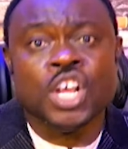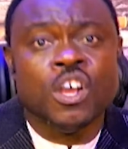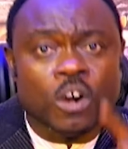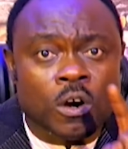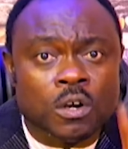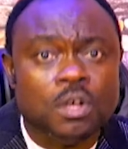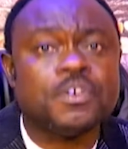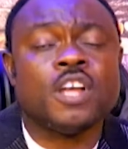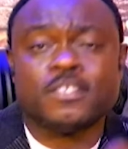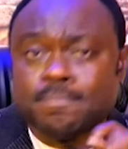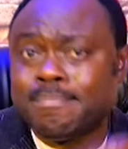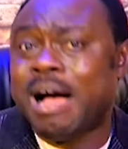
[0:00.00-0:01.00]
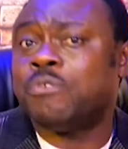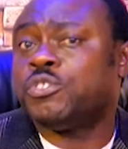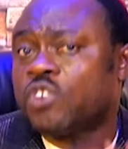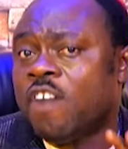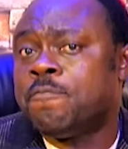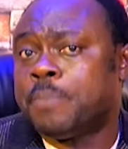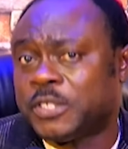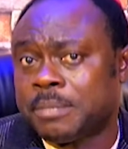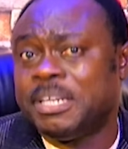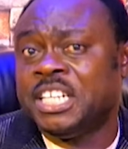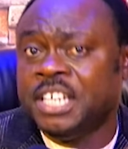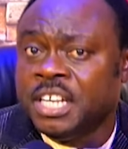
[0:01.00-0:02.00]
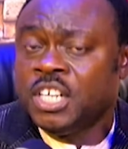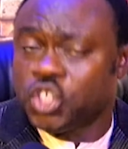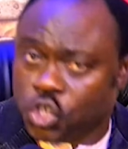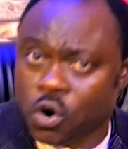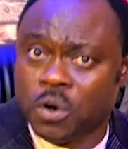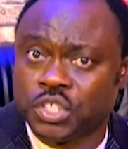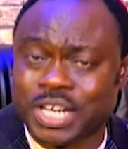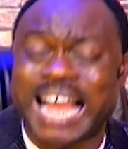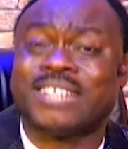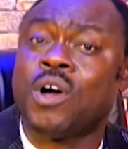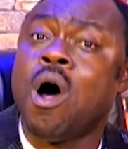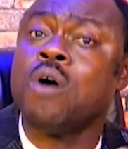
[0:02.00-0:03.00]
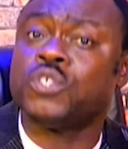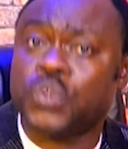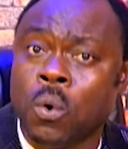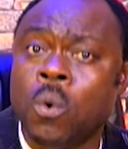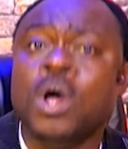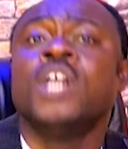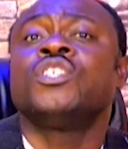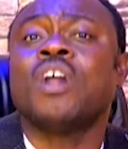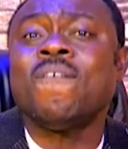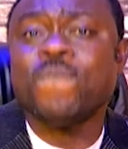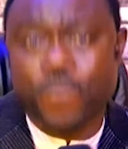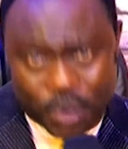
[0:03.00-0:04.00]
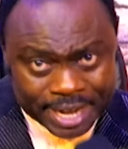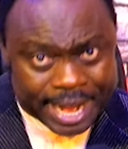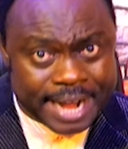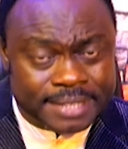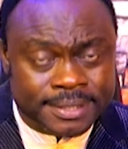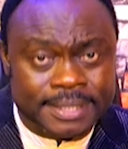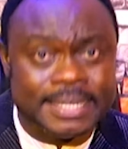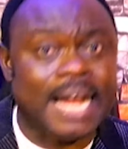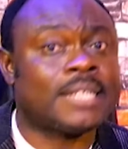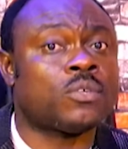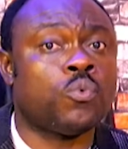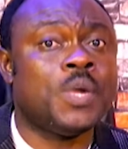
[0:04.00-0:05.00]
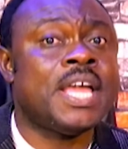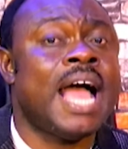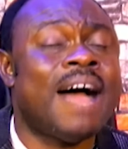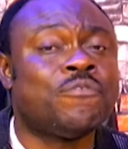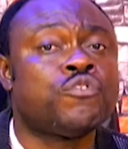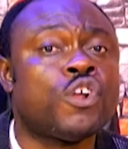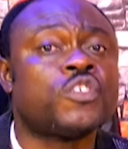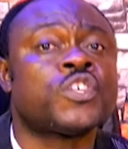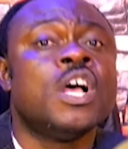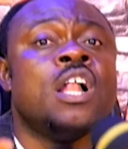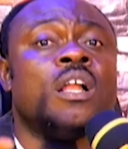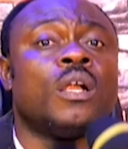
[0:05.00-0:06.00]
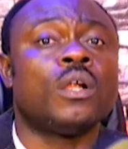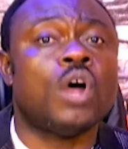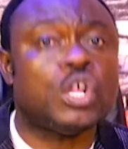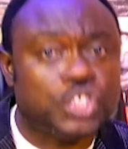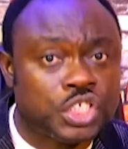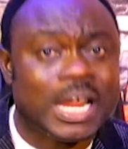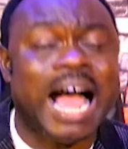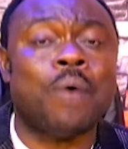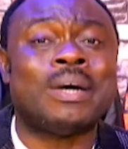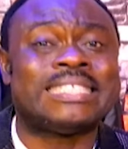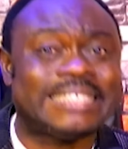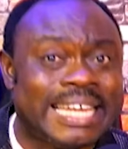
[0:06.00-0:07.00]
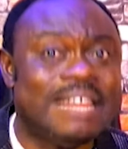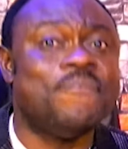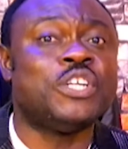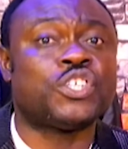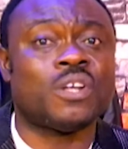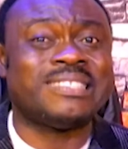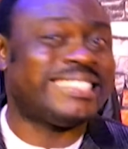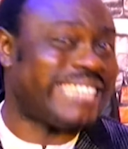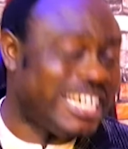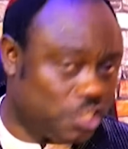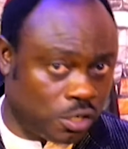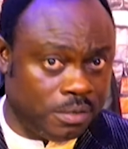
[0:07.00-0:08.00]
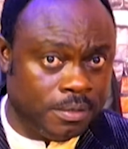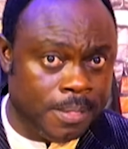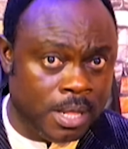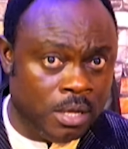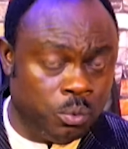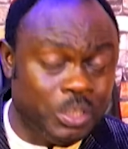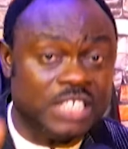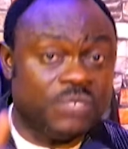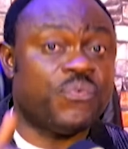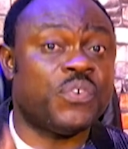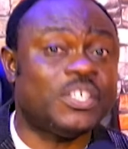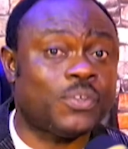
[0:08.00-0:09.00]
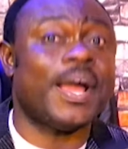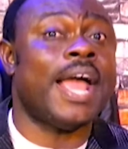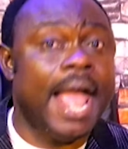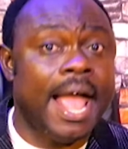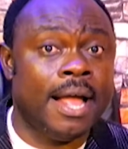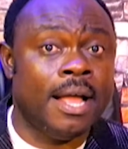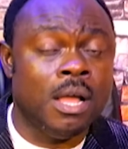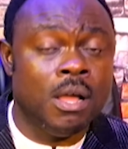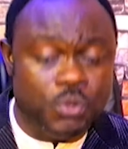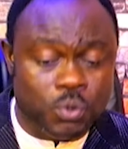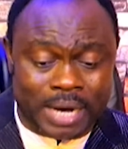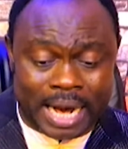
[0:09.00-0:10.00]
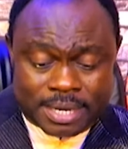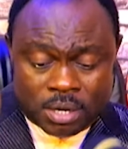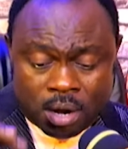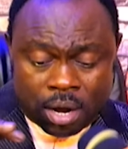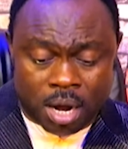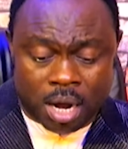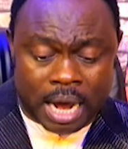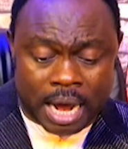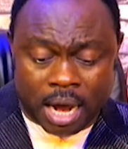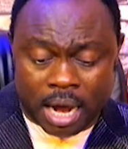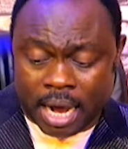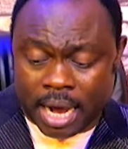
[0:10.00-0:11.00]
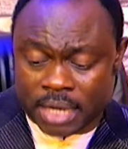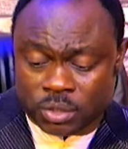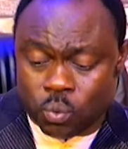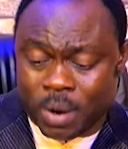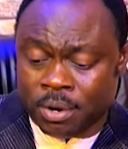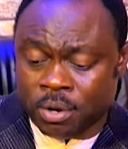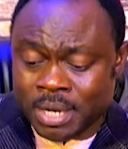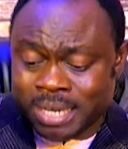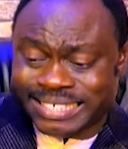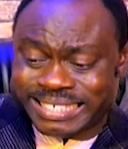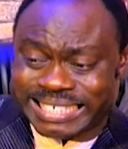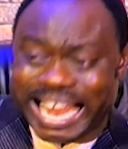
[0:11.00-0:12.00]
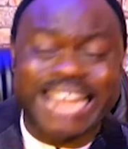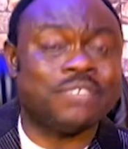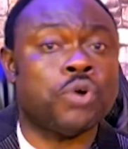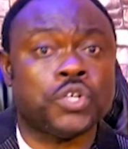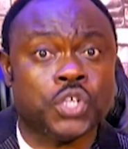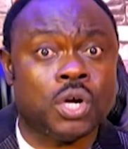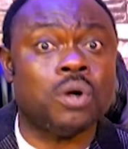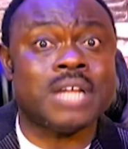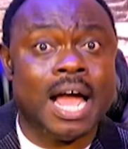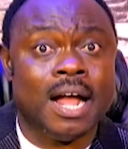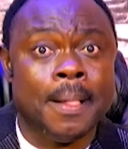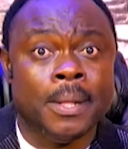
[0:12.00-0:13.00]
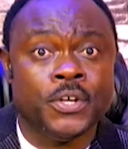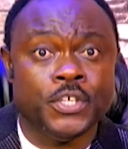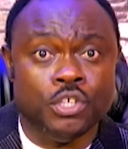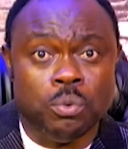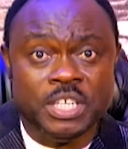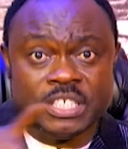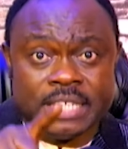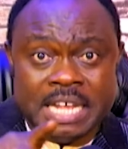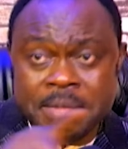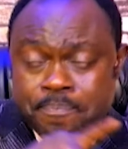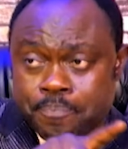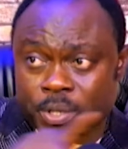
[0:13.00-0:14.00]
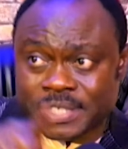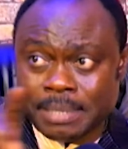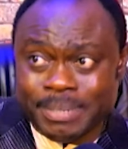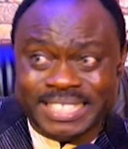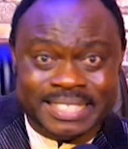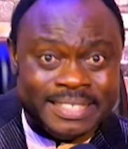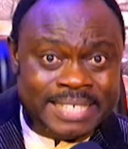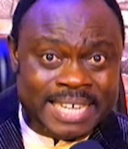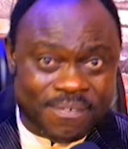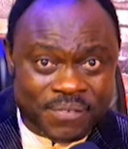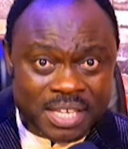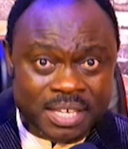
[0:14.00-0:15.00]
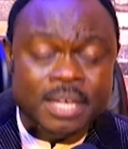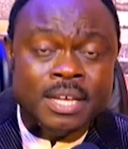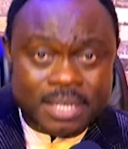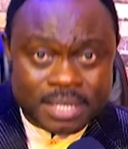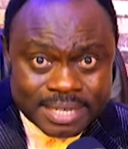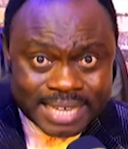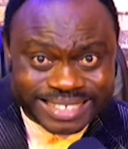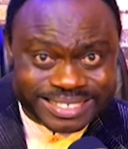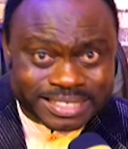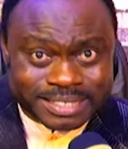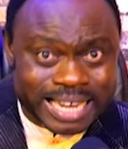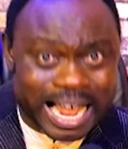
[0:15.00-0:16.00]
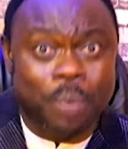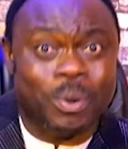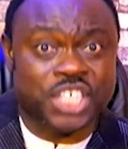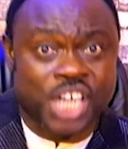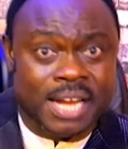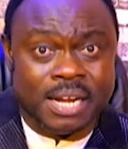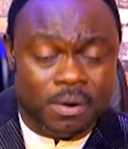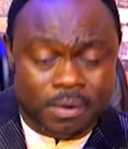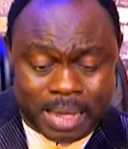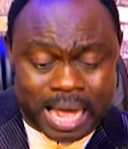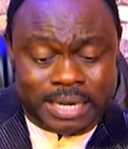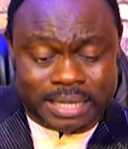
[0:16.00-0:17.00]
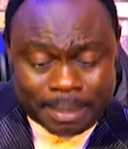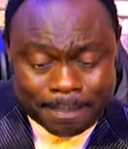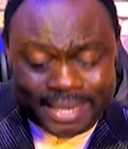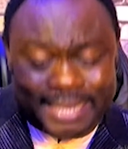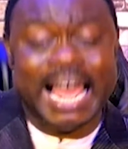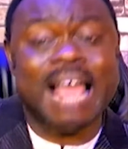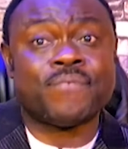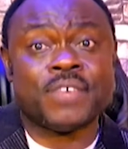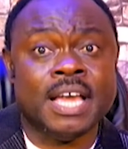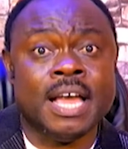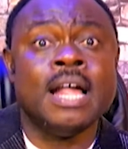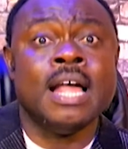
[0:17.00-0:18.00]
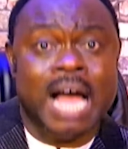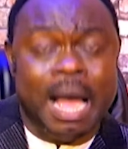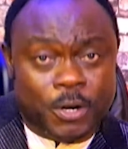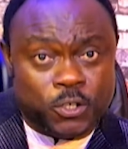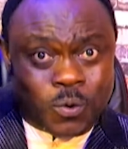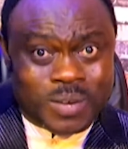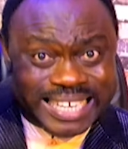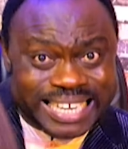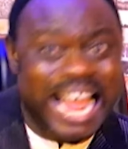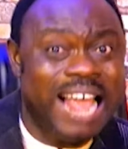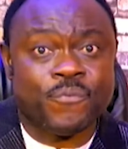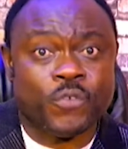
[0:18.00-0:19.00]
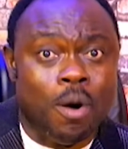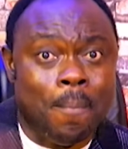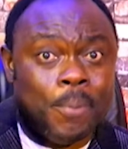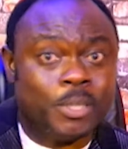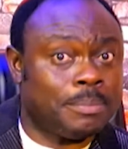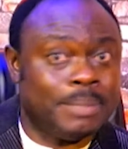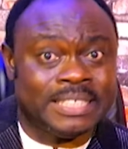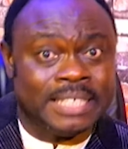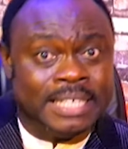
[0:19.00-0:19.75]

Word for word: glorious mount of possibility church and also don't forget that we have just launched our television station which is free to air you can uh, uh, uh as well scan your decoder you will see possibility tv that is our channel and as i'm live here i'm also live on possibility